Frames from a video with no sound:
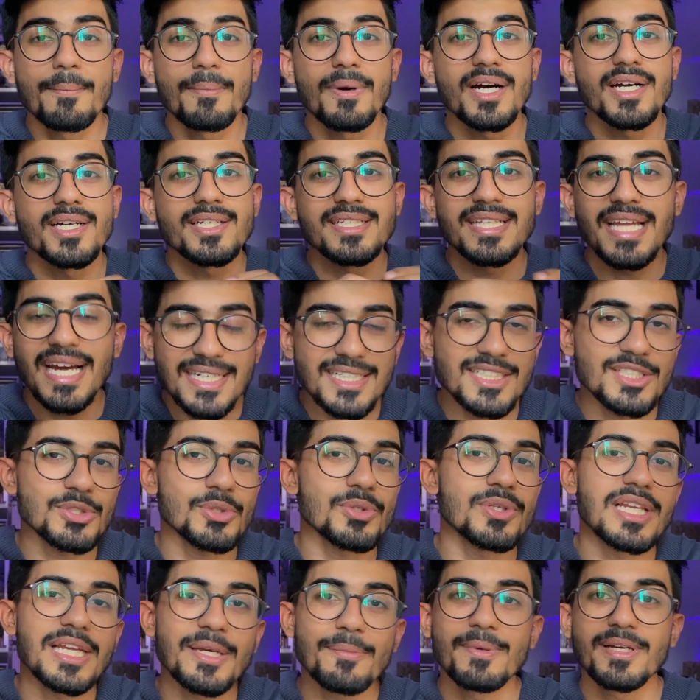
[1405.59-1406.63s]
but that is
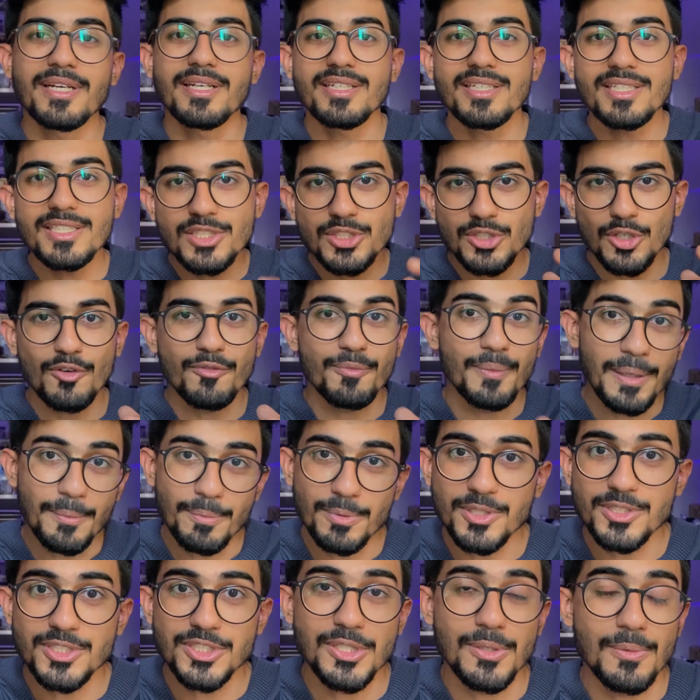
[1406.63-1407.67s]
only because of my
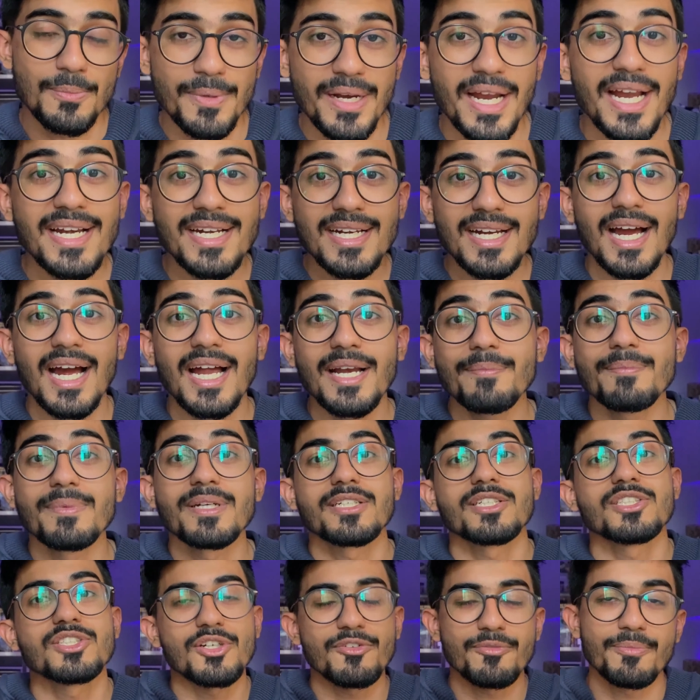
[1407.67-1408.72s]
personal brand and
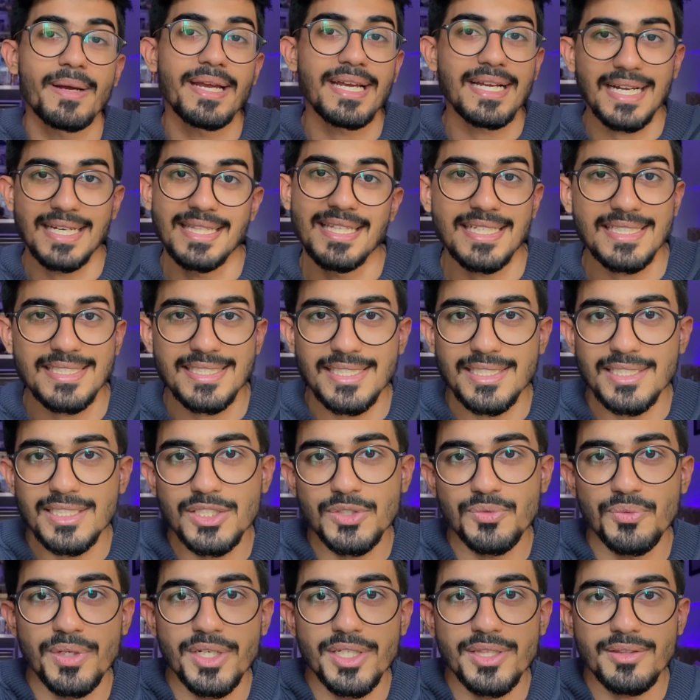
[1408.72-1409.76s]
because of my
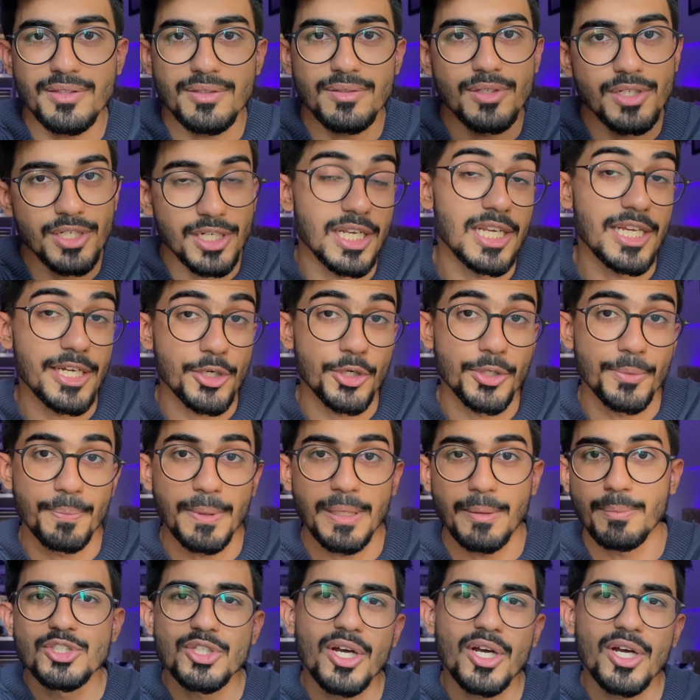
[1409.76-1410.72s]
connections with really good people.